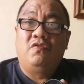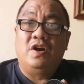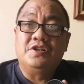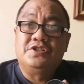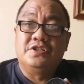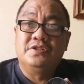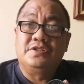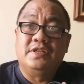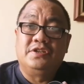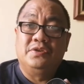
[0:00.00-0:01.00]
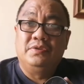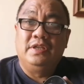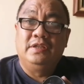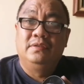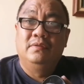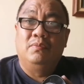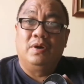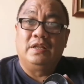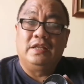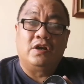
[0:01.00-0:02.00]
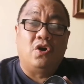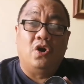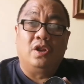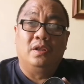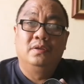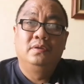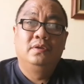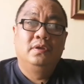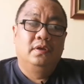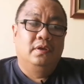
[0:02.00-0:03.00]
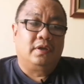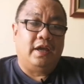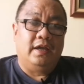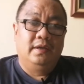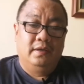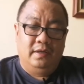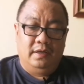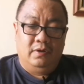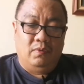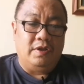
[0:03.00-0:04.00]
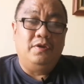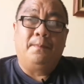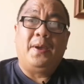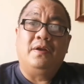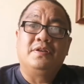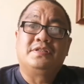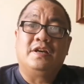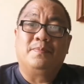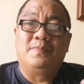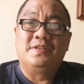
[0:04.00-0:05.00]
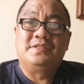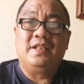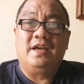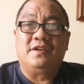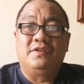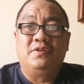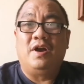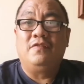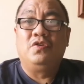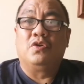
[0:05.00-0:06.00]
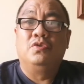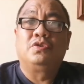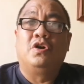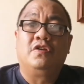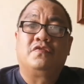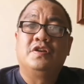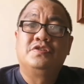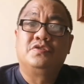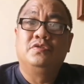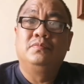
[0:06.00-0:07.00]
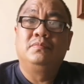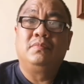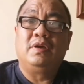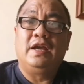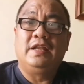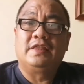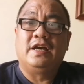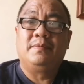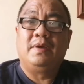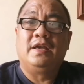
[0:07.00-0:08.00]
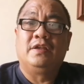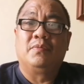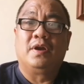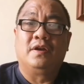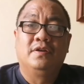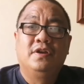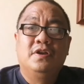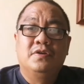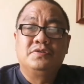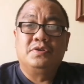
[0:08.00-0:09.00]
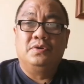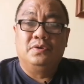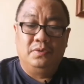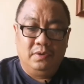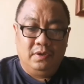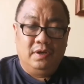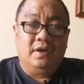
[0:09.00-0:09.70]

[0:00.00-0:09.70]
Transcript: functions that you need while in a call. Okay, when you pair this up, it's like you have your own conference room anytime, anywhere. So